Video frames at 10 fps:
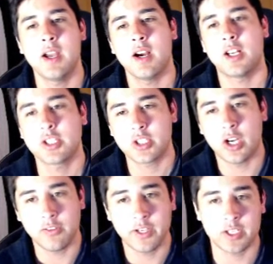
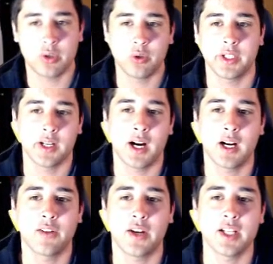Assault Vest holding
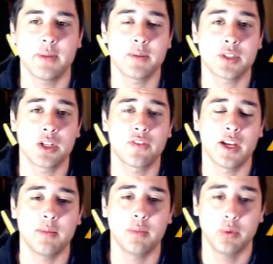Knockoff, Ice Beam, Surf,
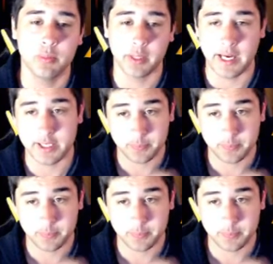and Moonblast.